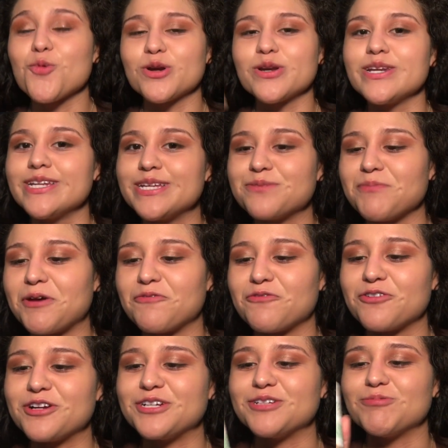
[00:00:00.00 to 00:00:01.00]
what it is, my
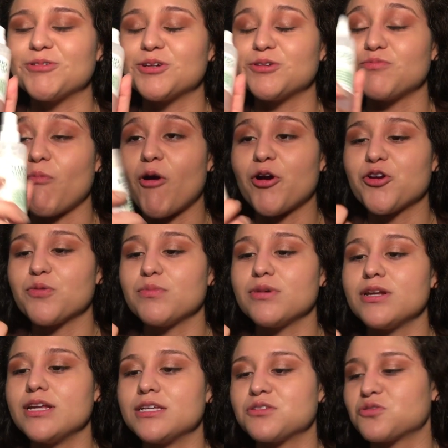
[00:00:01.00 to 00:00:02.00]
friend. We got Mario
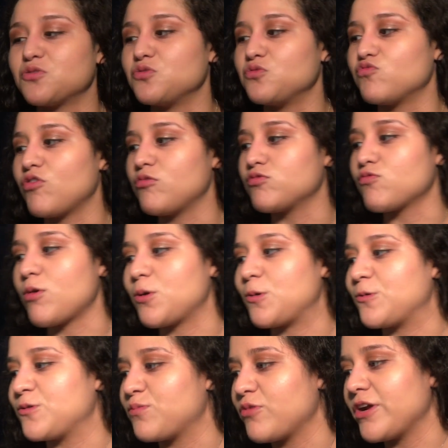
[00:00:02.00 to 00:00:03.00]
Badescu rose
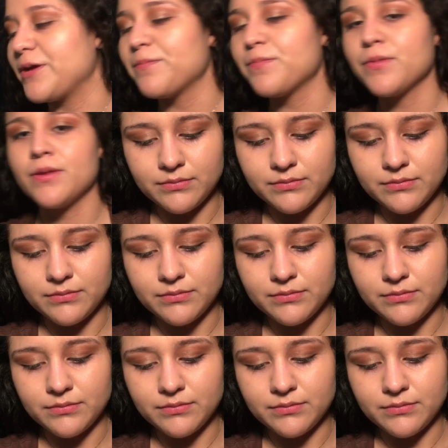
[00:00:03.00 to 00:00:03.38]
water spray.